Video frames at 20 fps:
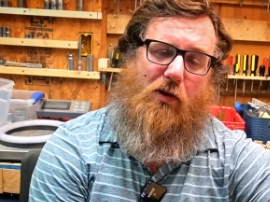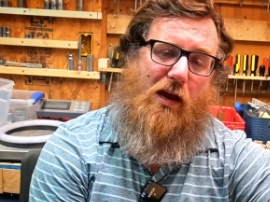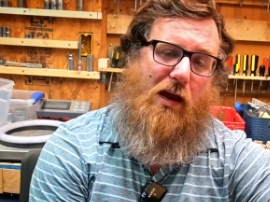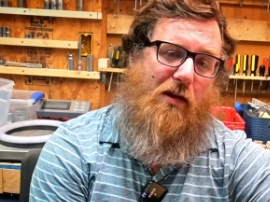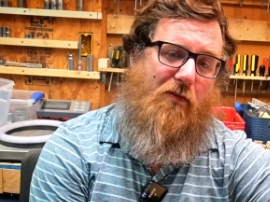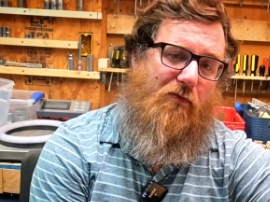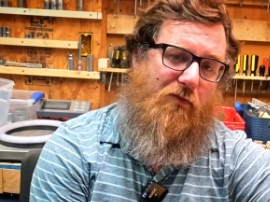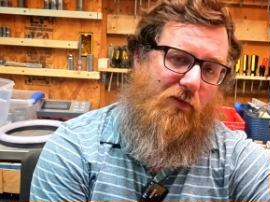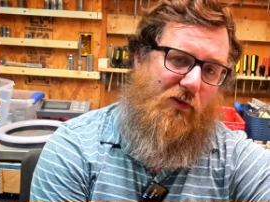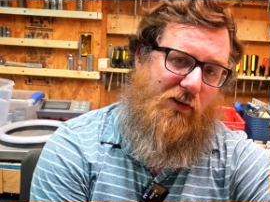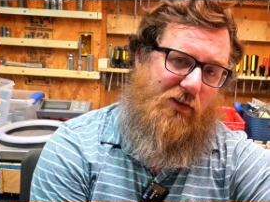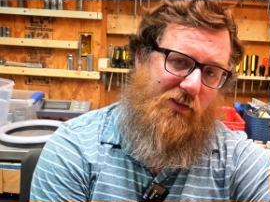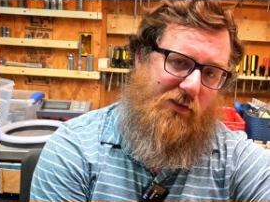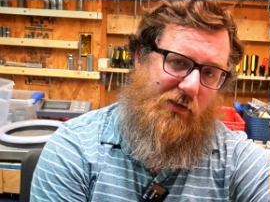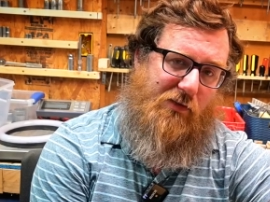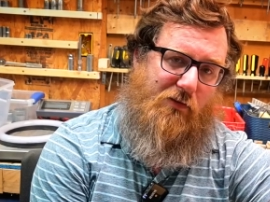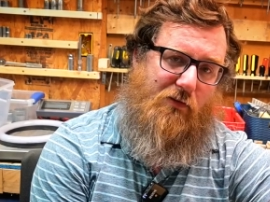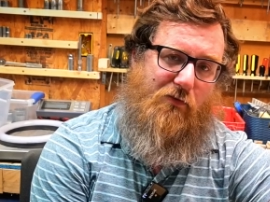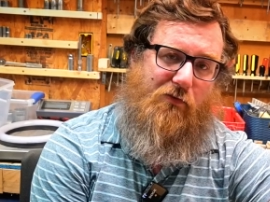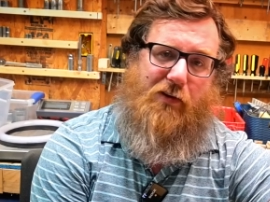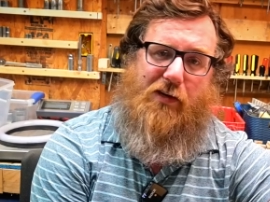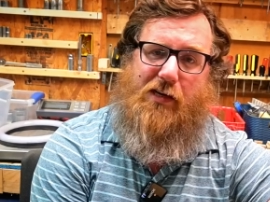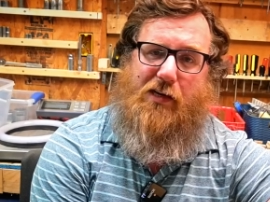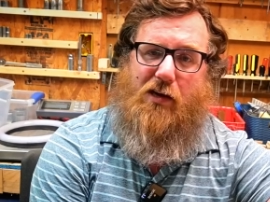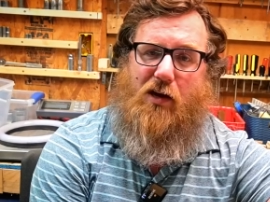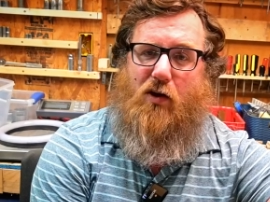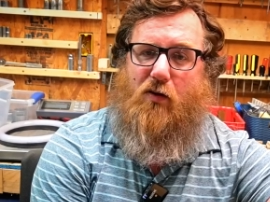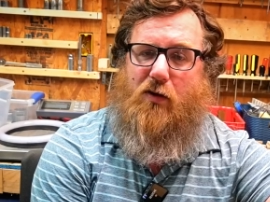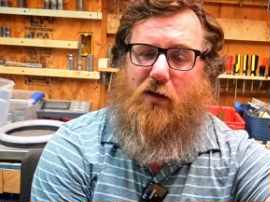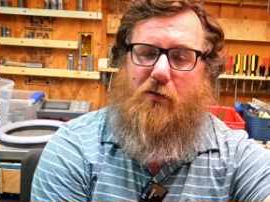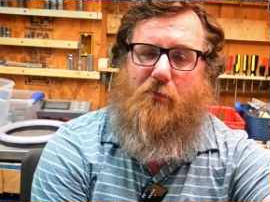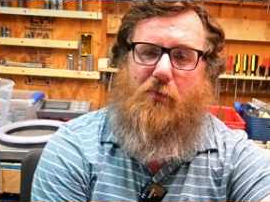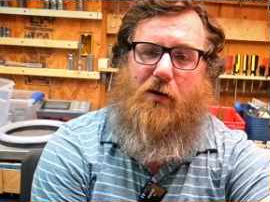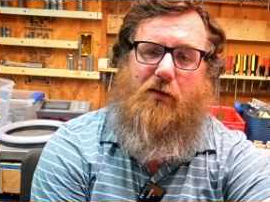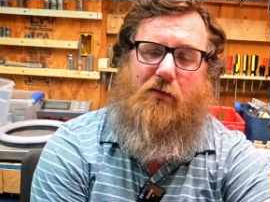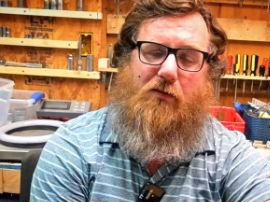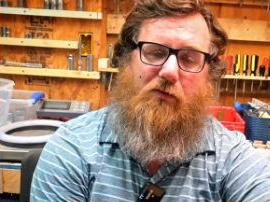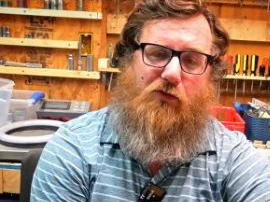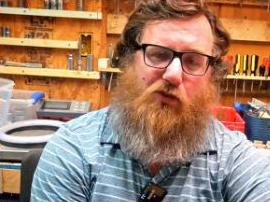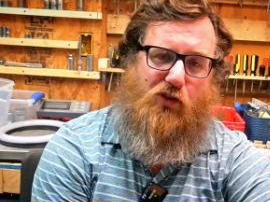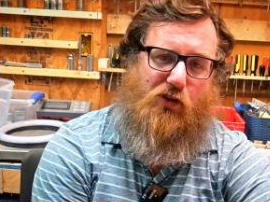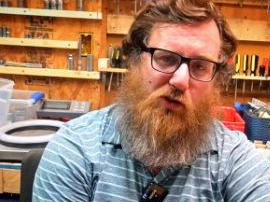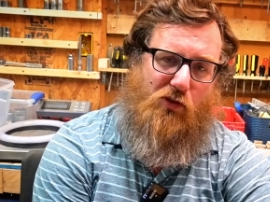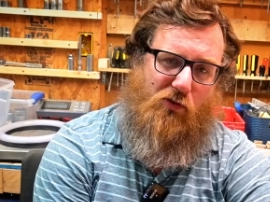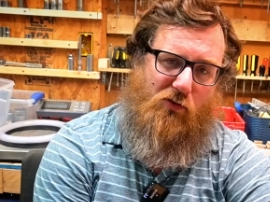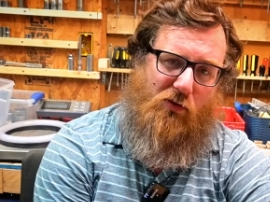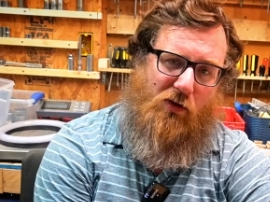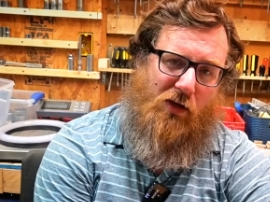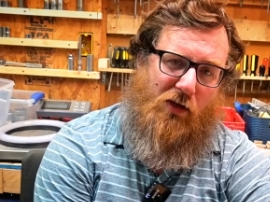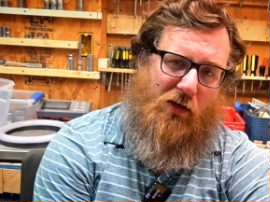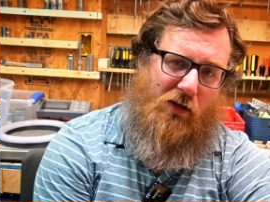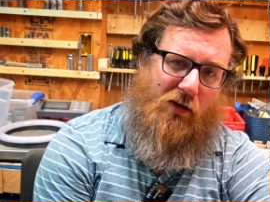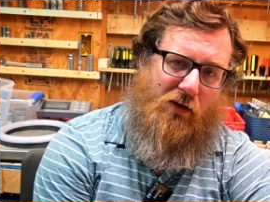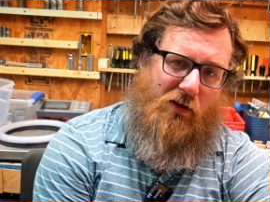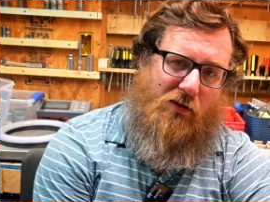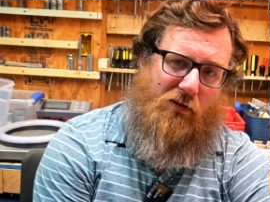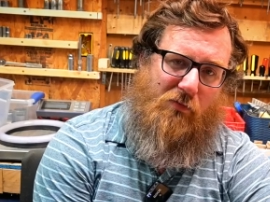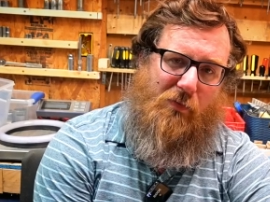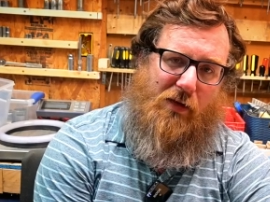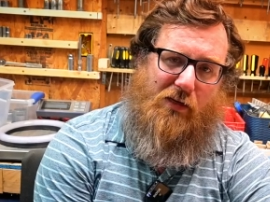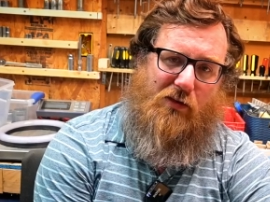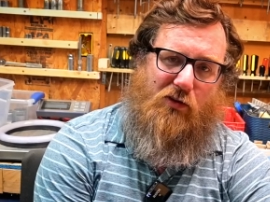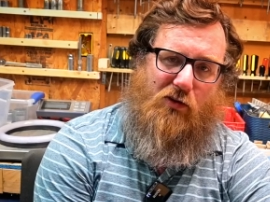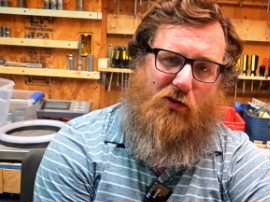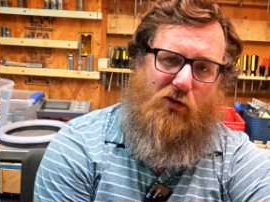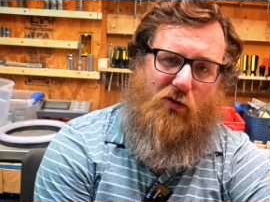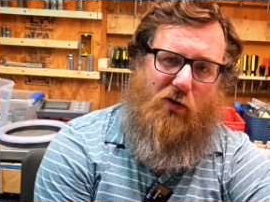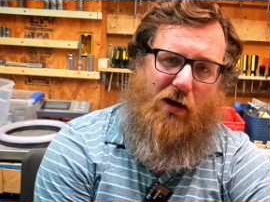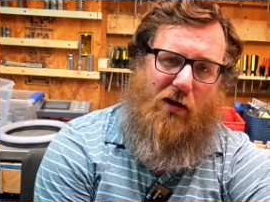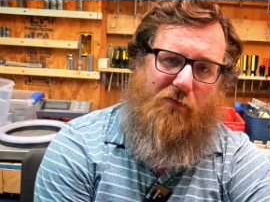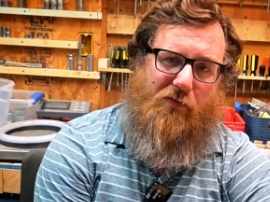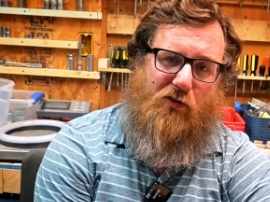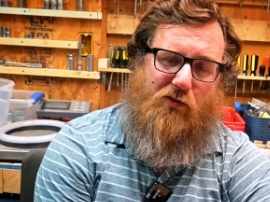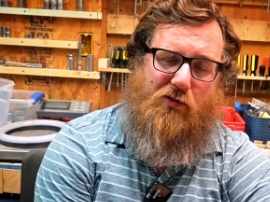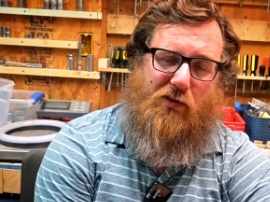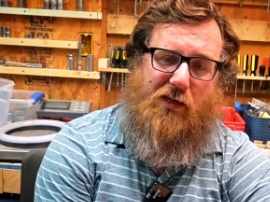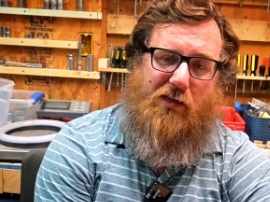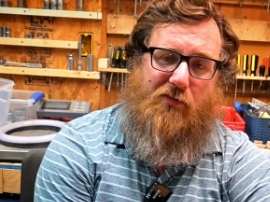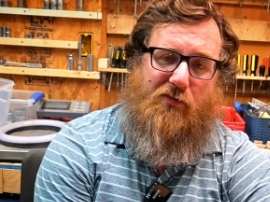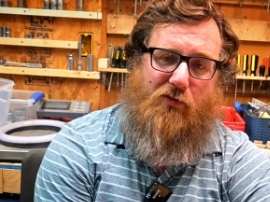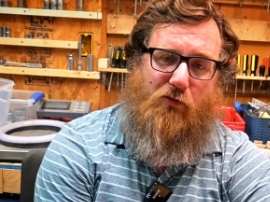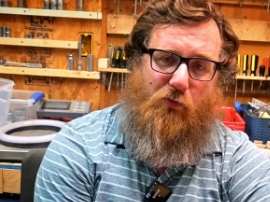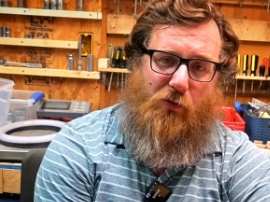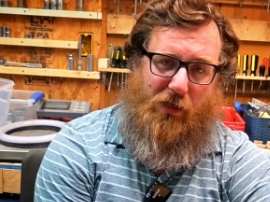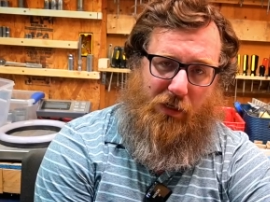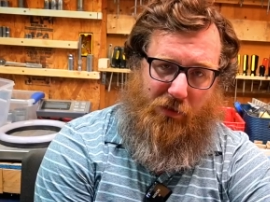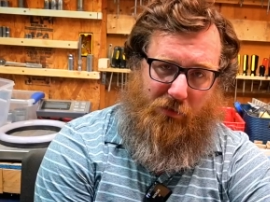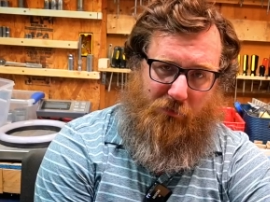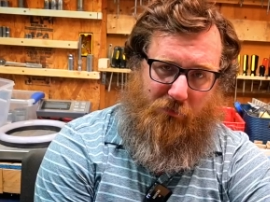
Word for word: every single video in the month of June to make sure you have your chance to win